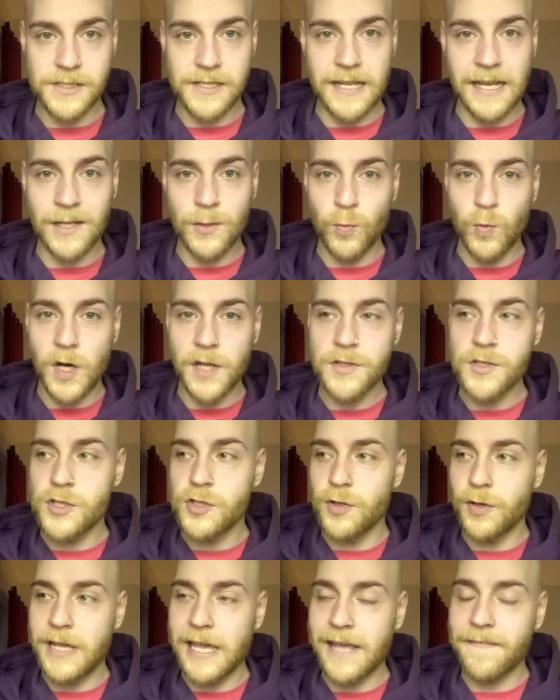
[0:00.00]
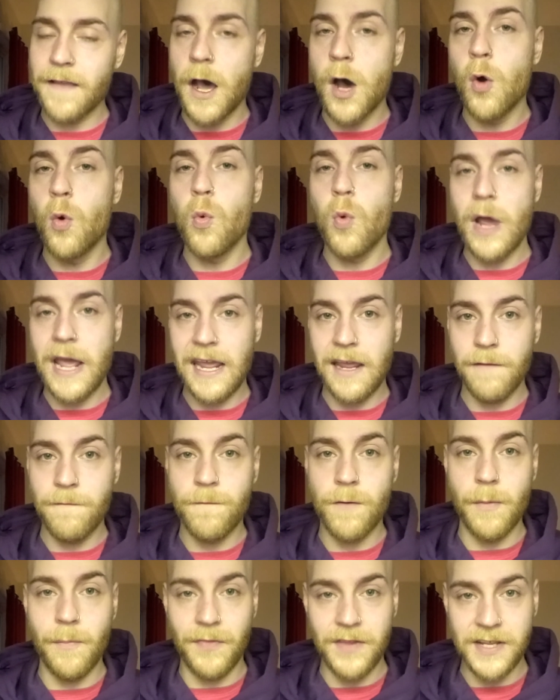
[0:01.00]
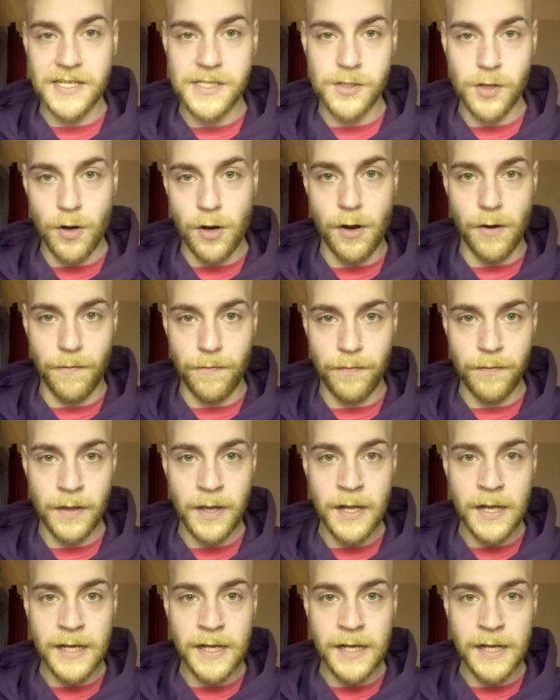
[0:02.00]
that wants to get away from this earth.